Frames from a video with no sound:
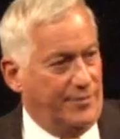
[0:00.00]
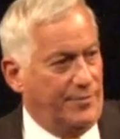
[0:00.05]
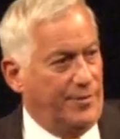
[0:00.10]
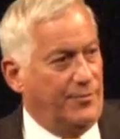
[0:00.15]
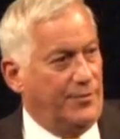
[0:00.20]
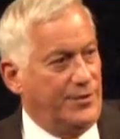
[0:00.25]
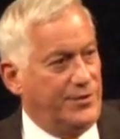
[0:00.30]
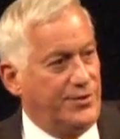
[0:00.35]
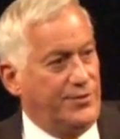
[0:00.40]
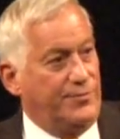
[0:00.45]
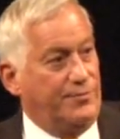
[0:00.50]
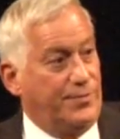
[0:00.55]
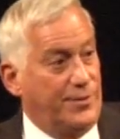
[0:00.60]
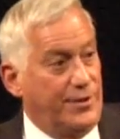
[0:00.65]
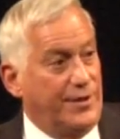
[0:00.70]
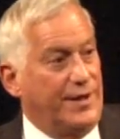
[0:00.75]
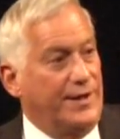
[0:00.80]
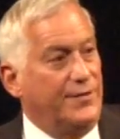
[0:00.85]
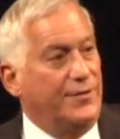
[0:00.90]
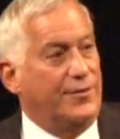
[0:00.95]
but what you
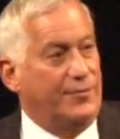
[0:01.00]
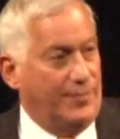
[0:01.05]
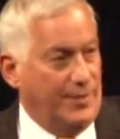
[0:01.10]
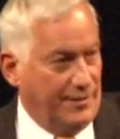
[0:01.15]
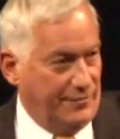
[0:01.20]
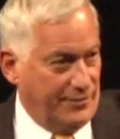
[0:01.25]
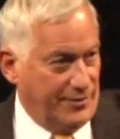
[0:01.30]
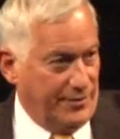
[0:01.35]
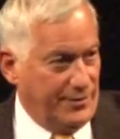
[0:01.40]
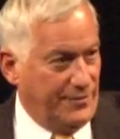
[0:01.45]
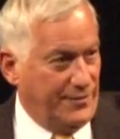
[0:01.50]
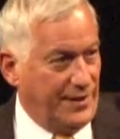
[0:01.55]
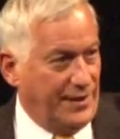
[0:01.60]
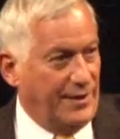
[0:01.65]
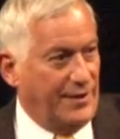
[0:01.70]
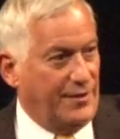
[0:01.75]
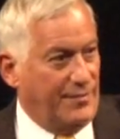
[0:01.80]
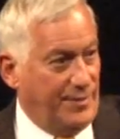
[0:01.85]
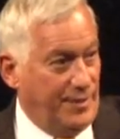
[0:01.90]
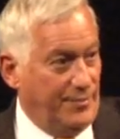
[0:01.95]
put in the river that
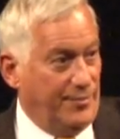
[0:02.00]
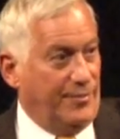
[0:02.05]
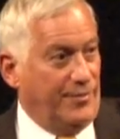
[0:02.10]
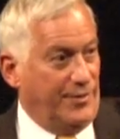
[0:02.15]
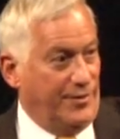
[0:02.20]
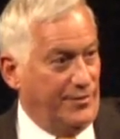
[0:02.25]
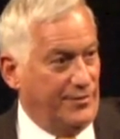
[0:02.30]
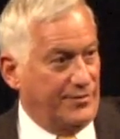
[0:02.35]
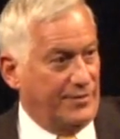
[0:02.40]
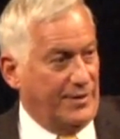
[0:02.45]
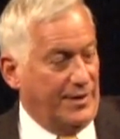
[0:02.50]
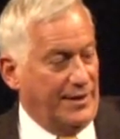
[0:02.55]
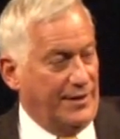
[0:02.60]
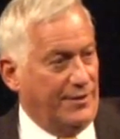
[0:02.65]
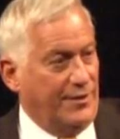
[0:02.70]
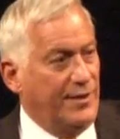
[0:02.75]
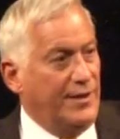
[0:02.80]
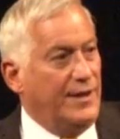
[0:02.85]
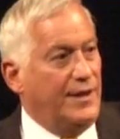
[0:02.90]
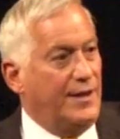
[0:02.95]
other people will use later.